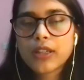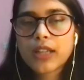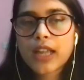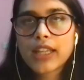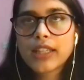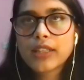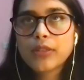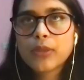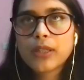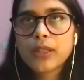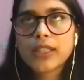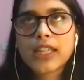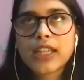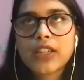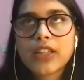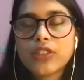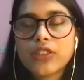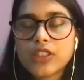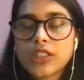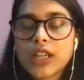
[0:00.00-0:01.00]
anyone
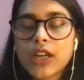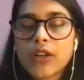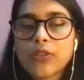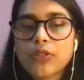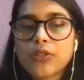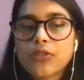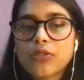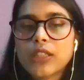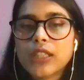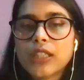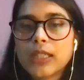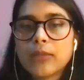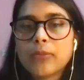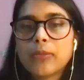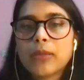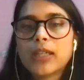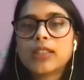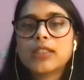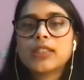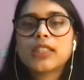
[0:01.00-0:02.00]
can reach out through
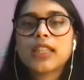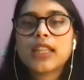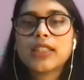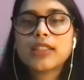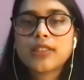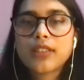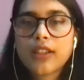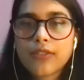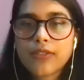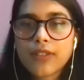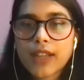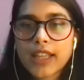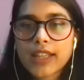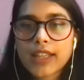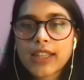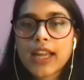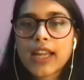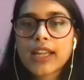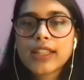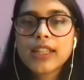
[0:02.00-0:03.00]
emails and stuff like
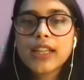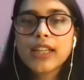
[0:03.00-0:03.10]
that,